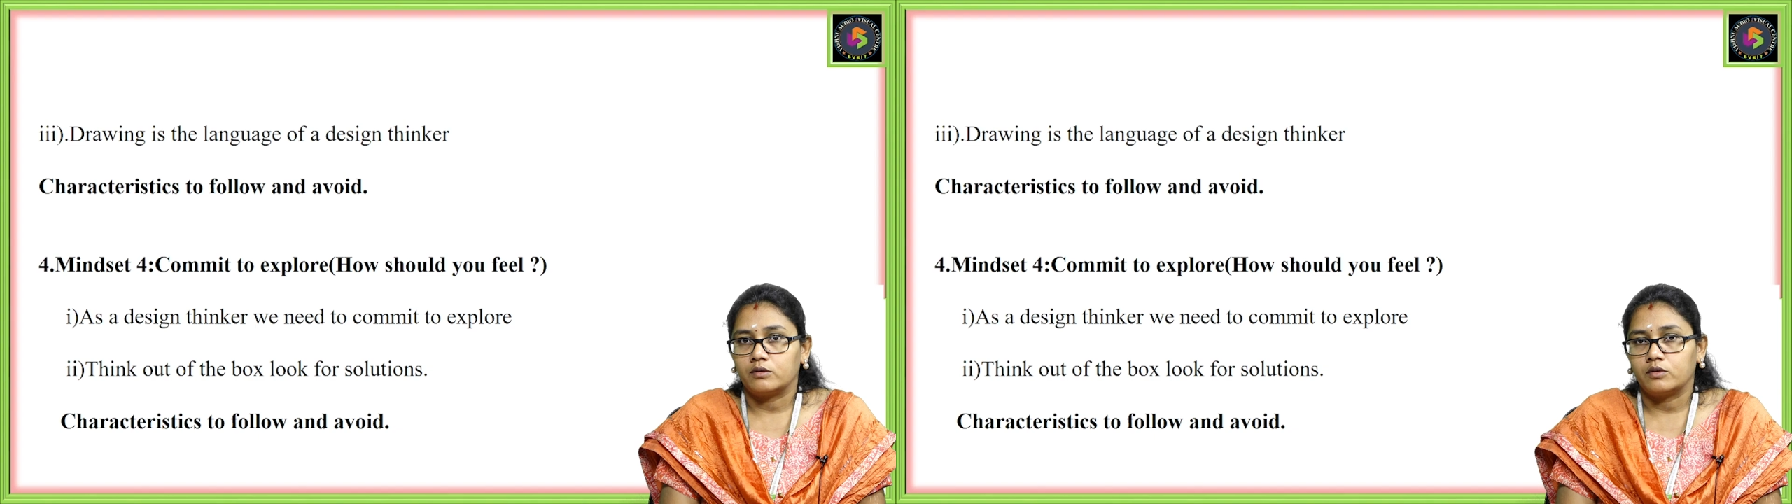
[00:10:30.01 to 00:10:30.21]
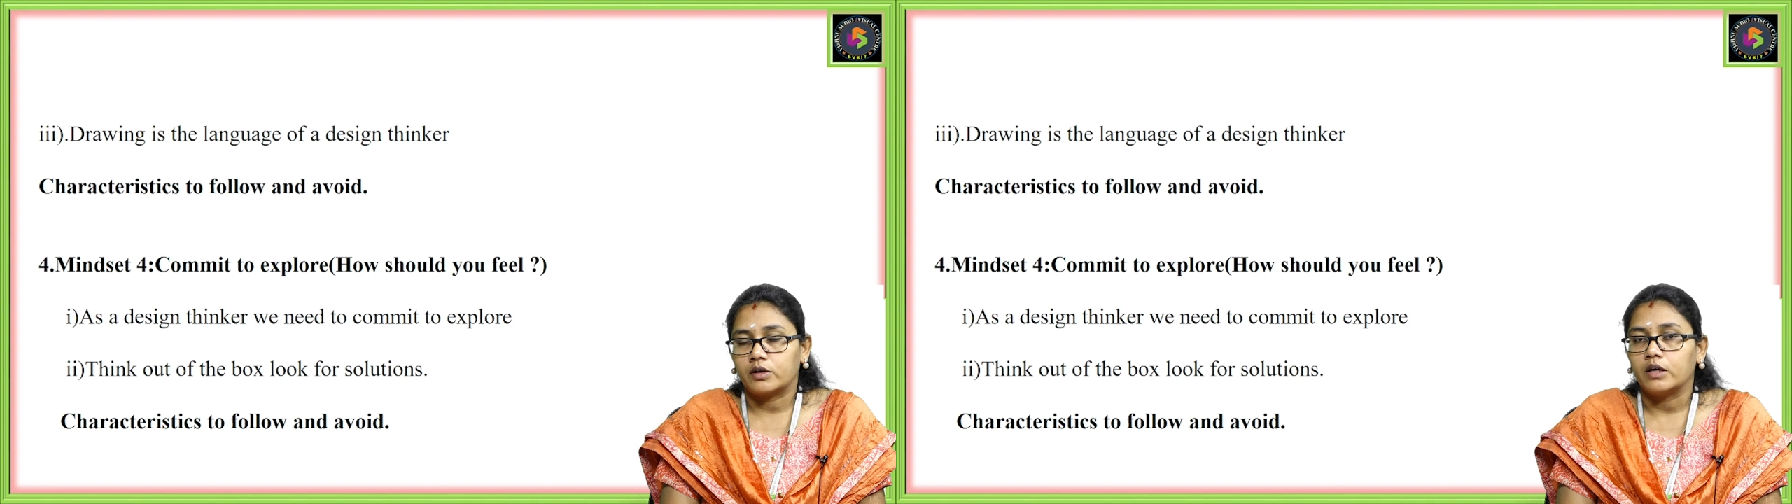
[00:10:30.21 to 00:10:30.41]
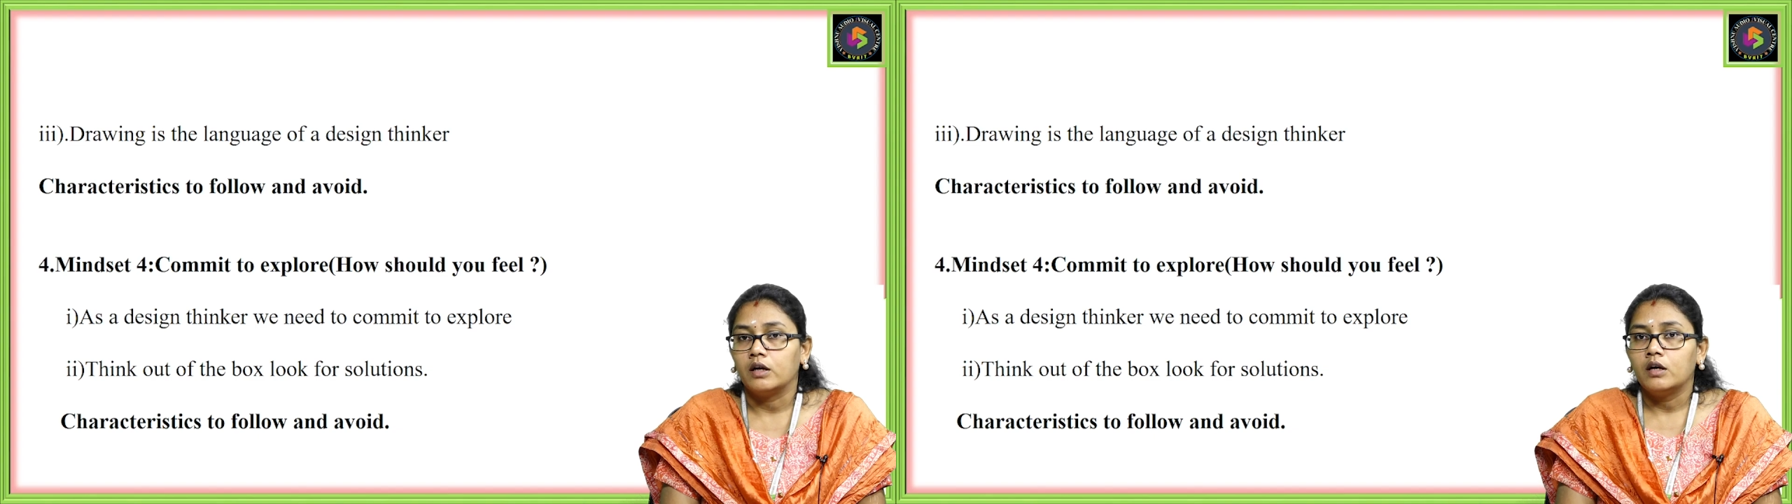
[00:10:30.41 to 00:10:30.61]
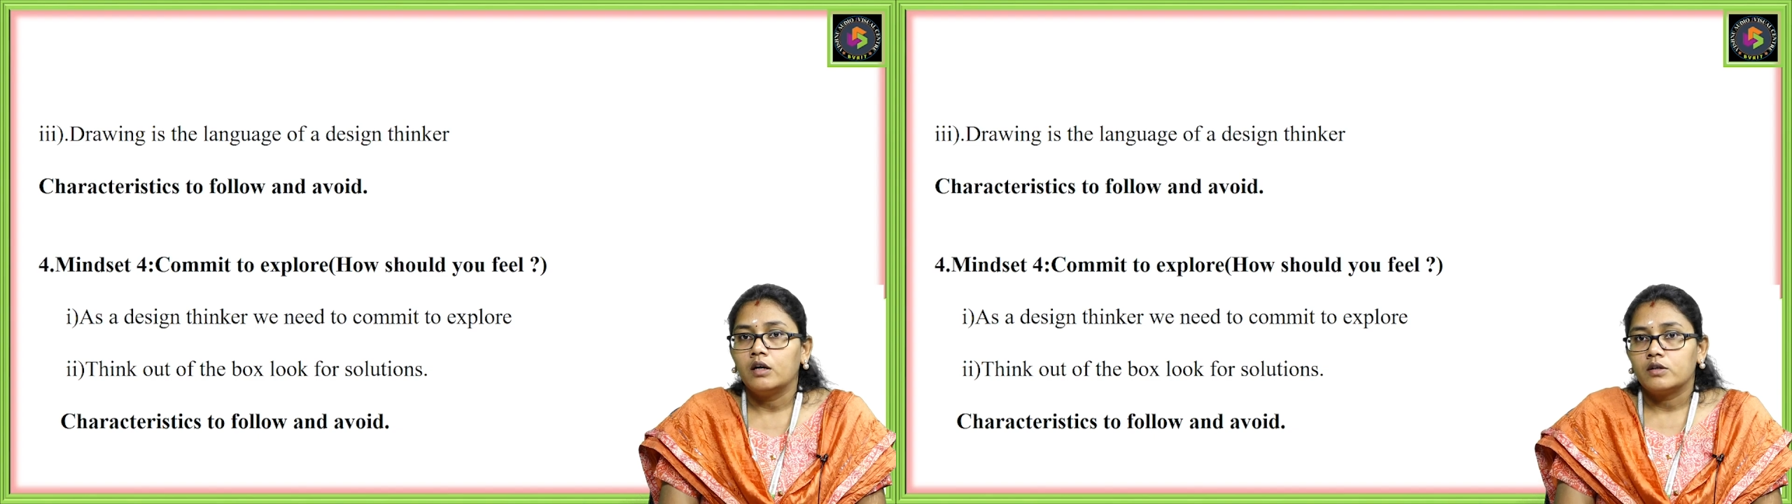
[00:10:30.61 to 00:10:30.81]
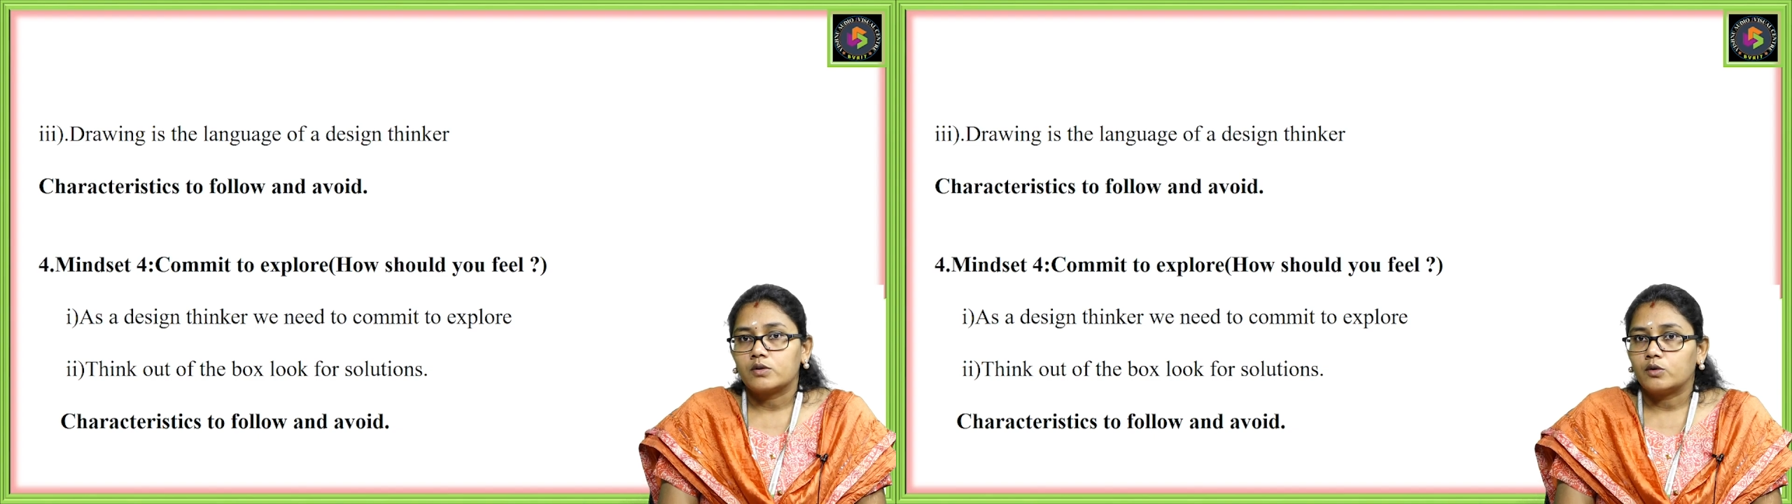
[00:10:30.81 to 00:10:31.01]
Okay,
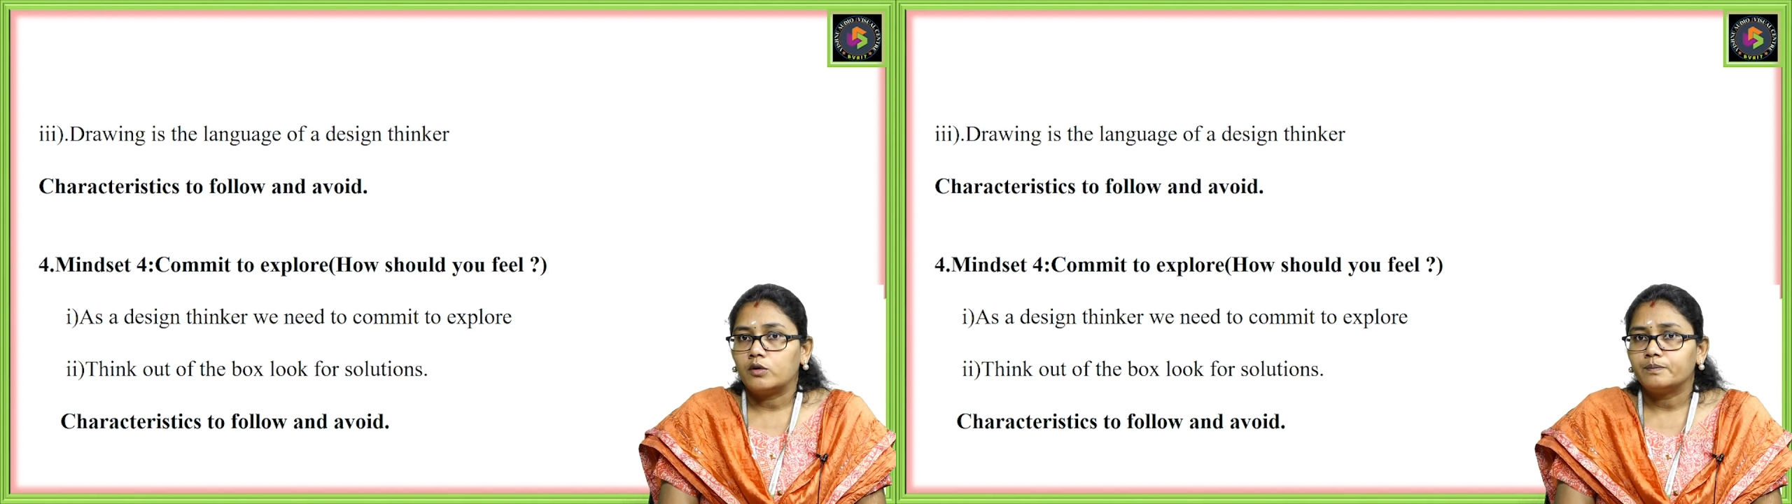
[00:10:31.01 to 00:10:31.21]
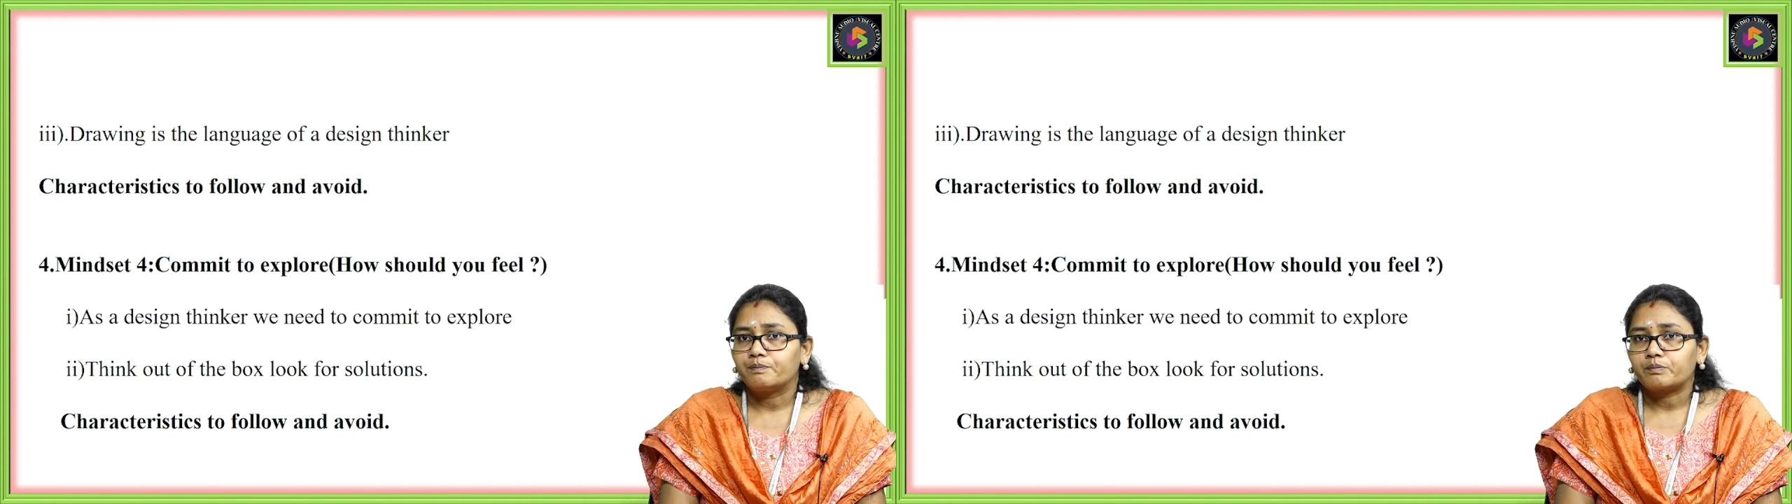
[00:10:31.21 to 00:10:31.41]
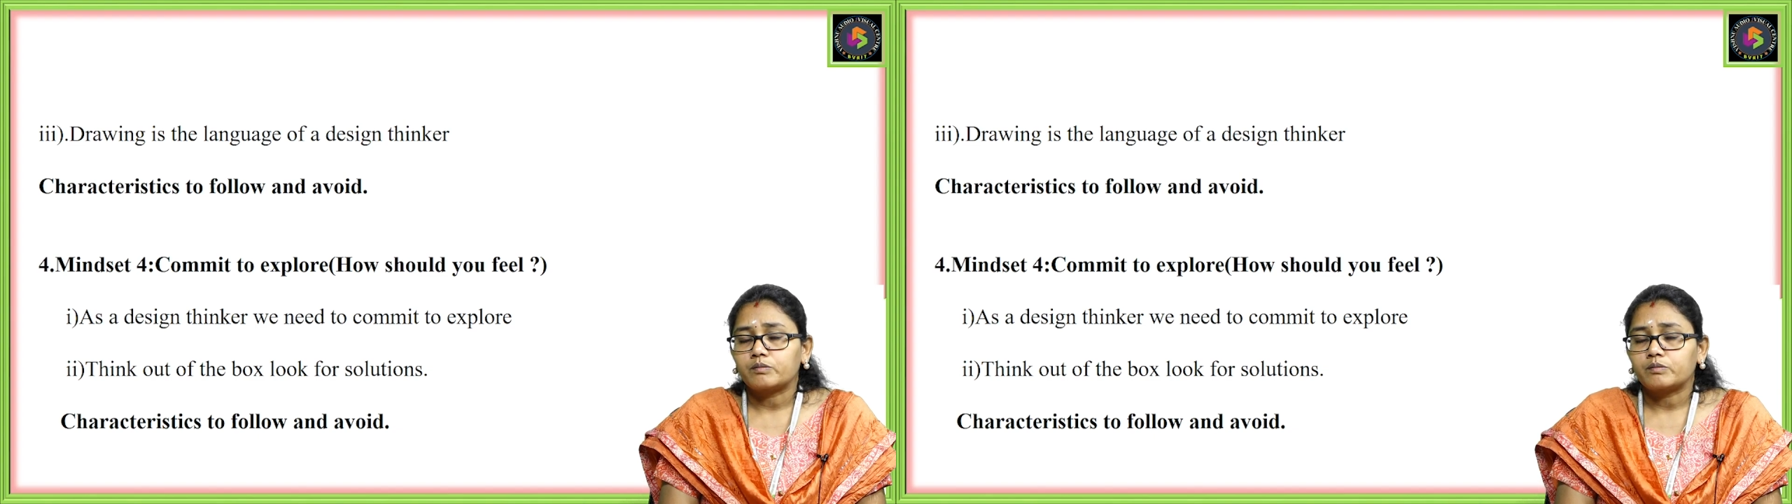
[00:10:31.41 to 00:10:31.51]
so